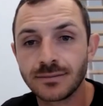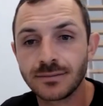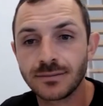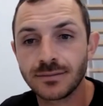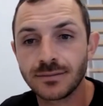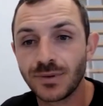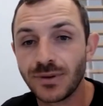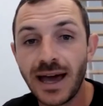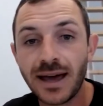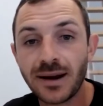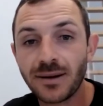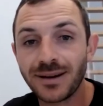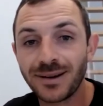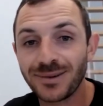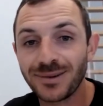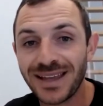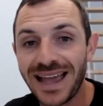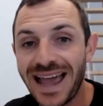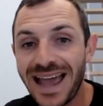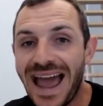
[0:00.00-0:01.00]
I
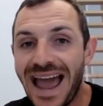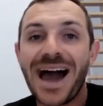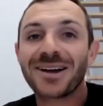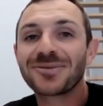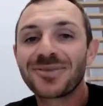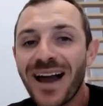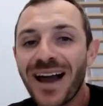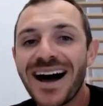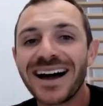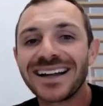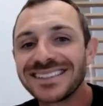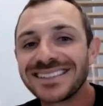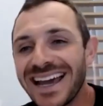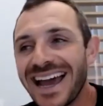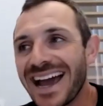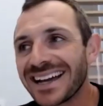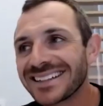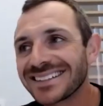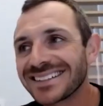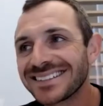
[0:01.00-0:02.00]
was out of
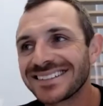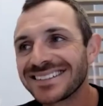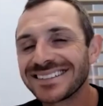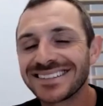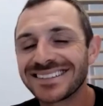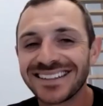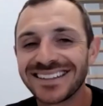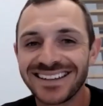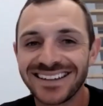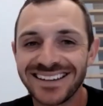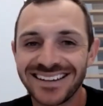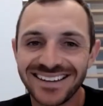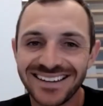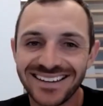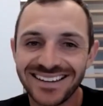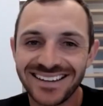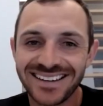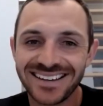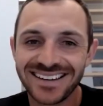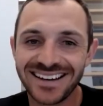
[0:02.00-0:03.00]
contacts.
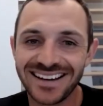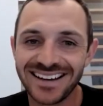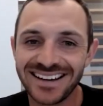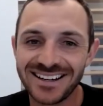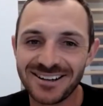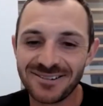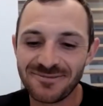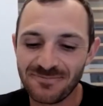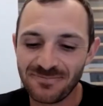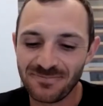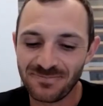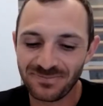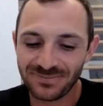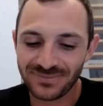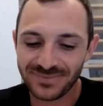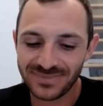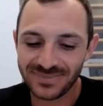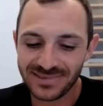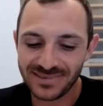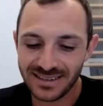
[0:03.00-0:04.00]
And
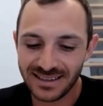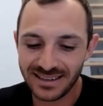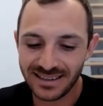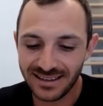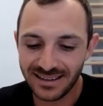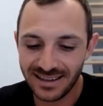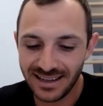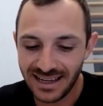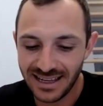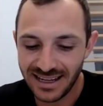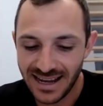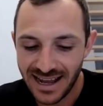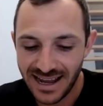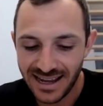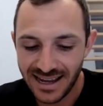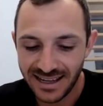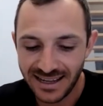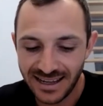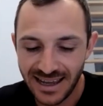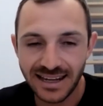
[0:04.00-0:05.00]

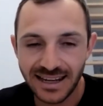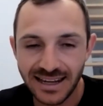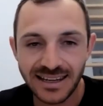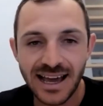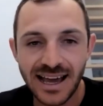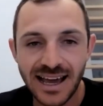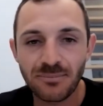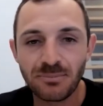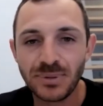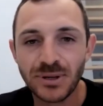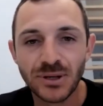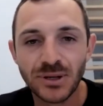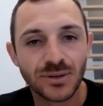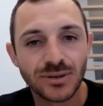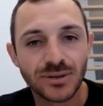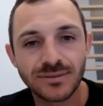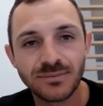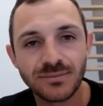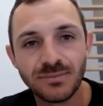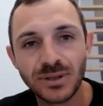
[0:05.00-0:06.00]
I had not
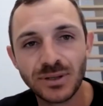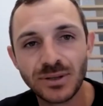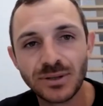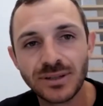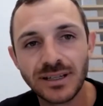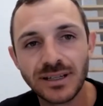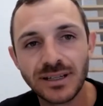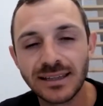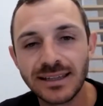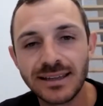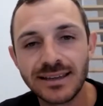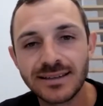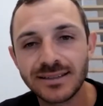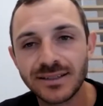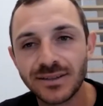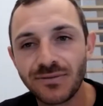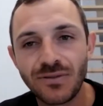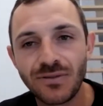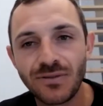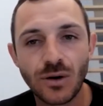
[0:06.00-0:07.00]
built a
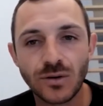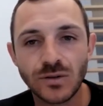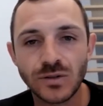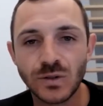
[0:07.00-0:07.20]
list of folks